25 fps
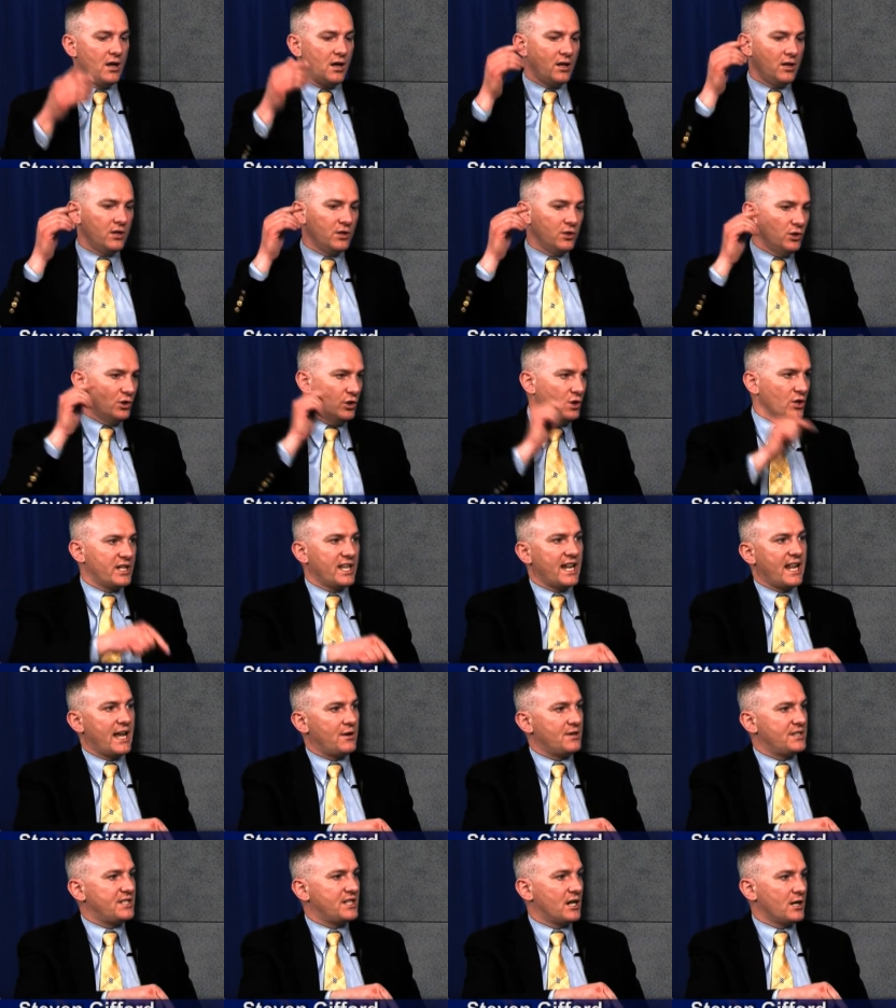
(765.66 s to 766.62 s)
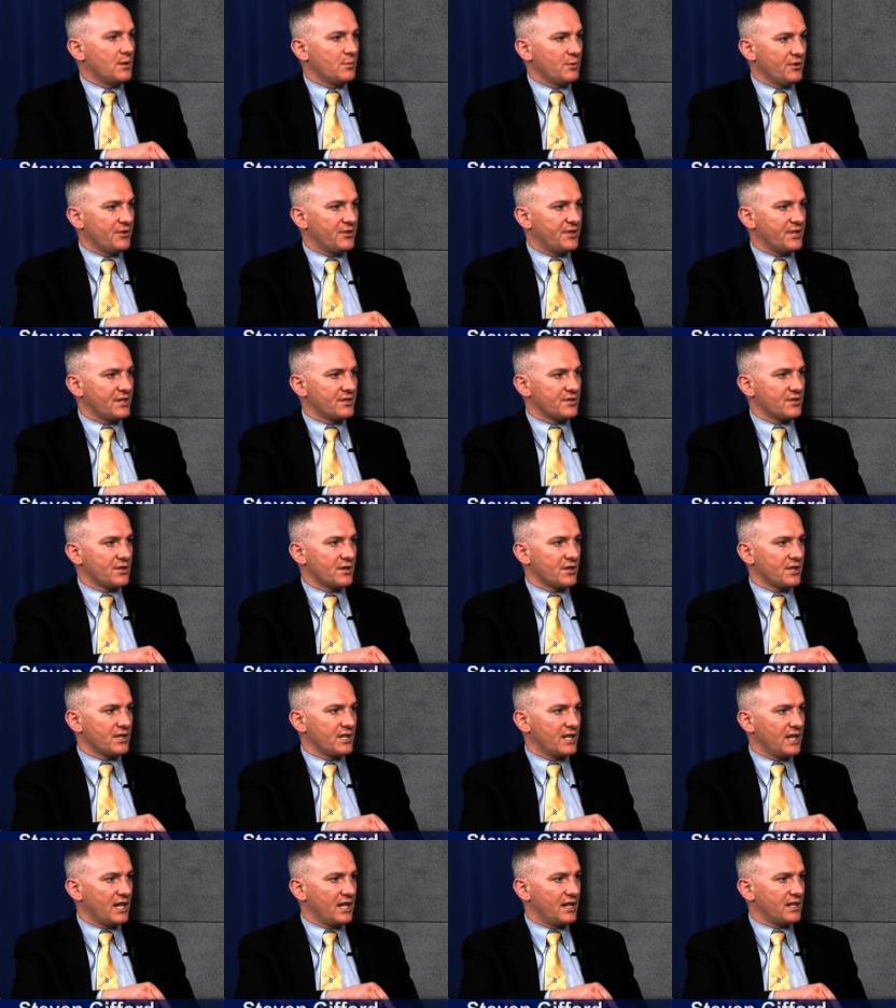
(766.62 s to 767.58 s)
look at how terrible things are in
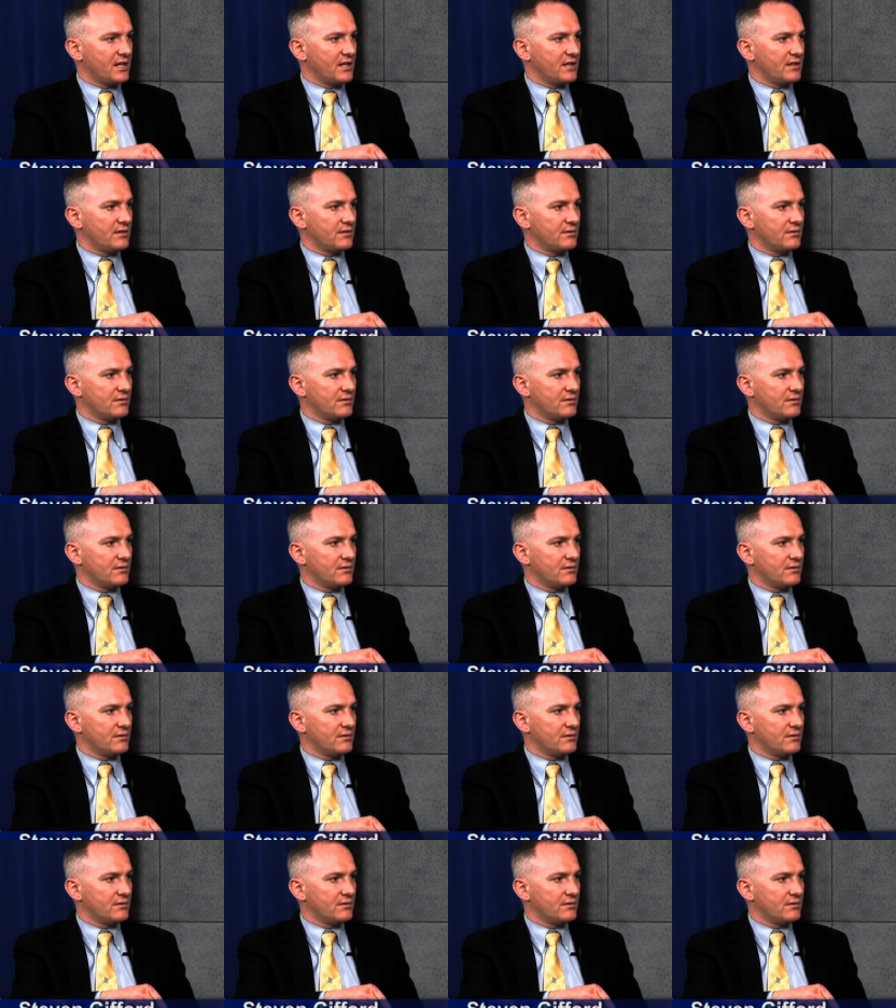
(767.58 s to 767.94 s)
Connecticut.